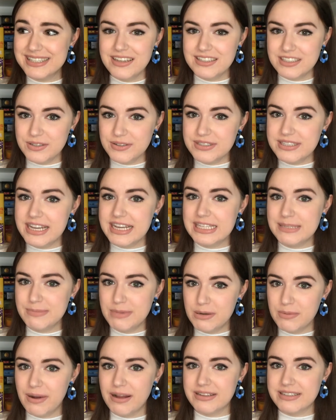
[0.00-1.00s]
So it takes me
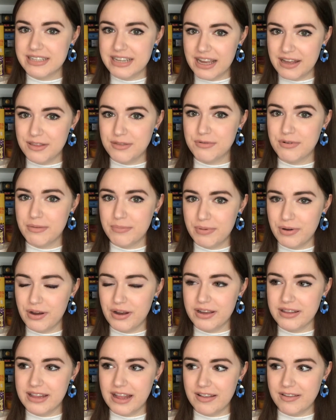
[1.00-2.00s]
a while to get through a
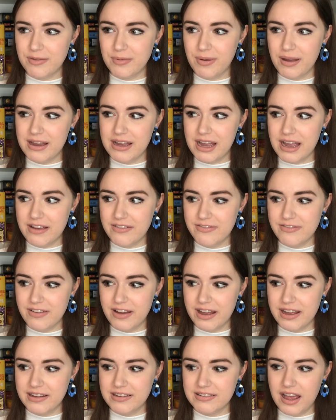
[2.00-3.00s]
book. That's why I
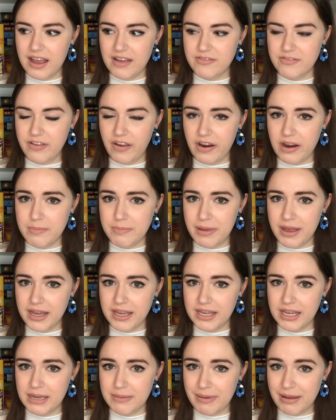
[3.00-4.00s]
find I'm very
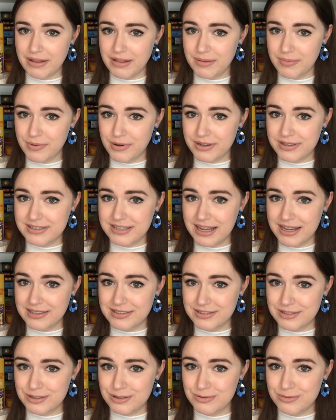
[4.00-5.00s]
picky about the books I
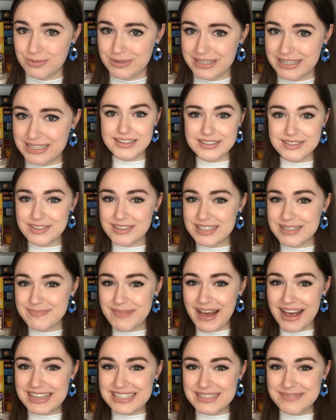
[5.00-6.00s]
do read. So this
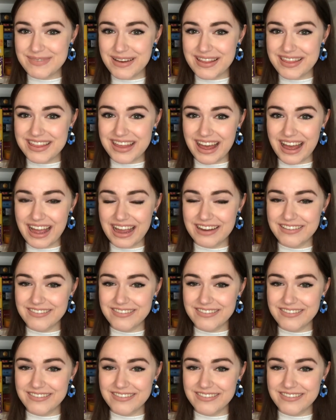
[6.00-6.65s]
past month I